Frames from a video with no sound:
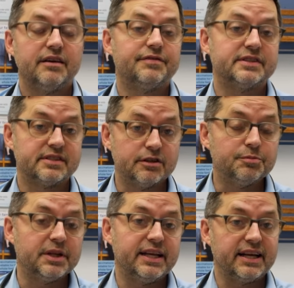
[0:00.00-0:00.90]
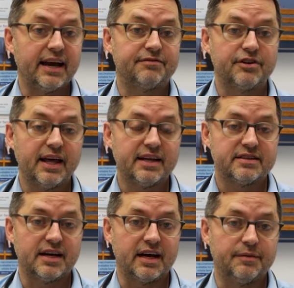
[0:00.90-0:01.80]
If it's still bleeding after
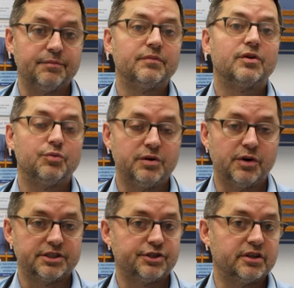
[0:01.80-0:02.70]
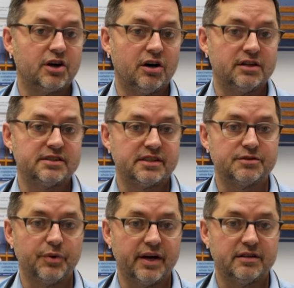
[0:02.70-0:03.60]
that time, we'd want you to call us
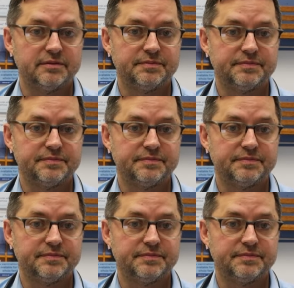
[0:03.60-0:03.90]
as well.